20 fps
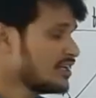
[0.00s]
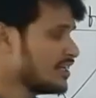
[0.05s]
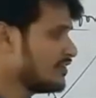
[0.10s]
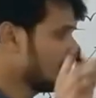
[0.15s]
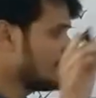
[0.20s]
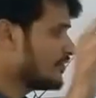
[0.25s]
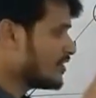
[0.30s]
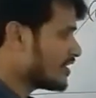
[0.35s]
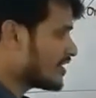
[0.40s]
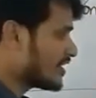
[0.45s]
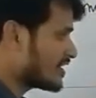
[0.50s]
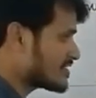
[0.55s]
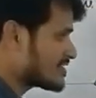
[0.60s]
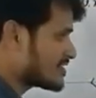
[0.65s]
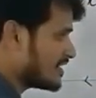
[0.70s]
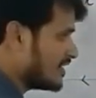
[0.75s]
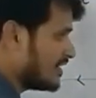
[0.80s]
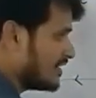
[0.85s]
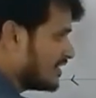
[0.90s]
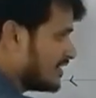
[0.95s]
If you are
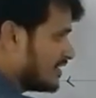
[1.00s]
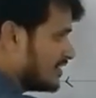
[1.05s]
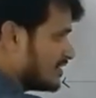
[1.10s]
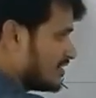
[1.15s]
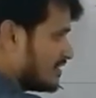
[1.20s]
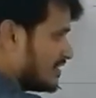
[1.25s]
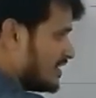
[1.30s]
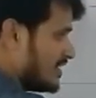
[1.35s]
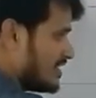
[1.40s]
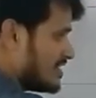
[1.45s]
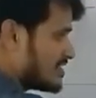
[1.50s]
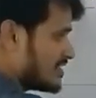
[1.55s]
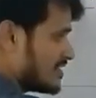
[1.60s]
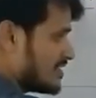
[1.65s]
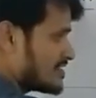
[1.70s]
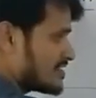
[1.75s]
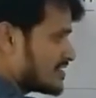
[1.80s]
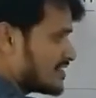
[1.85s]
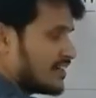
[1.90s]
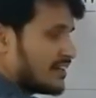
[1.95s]
extending these
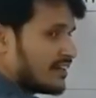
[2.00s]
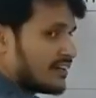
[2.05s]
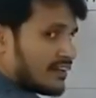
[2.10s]
incident